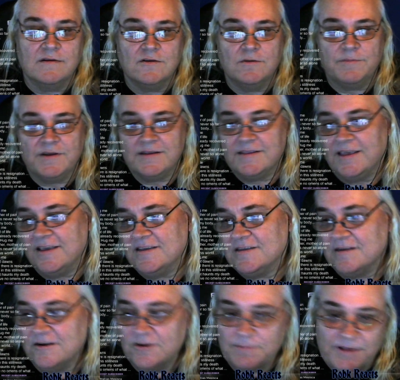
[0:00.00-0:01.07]
a little bit of
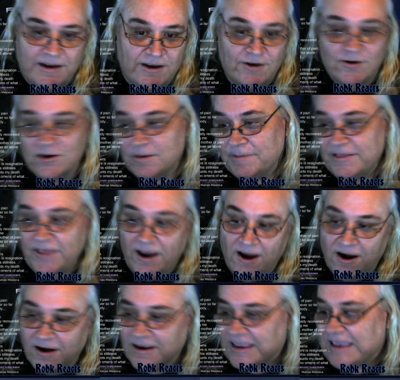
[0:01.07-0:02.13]
taste, a little bit here, a little bit
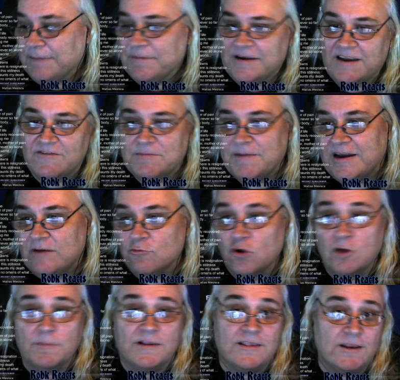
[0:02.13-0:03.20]
there, keeping everybody
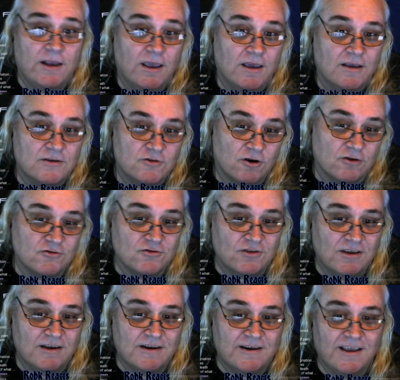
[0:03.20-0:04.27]
rolling. But today is
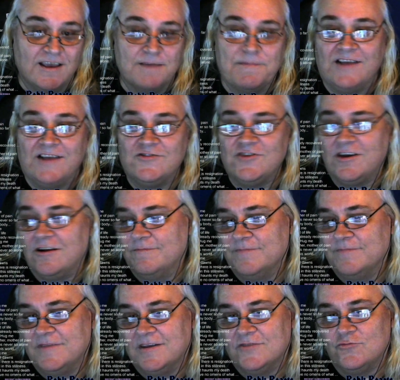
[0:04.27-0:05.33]
Argentina Day on my channel.
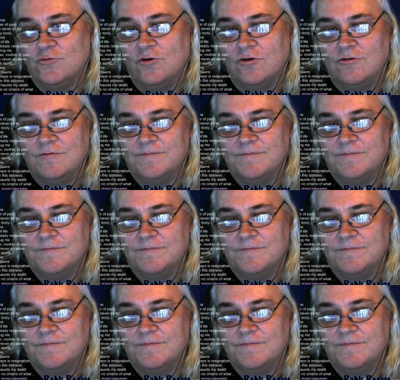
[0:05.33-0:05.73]
Let's roll.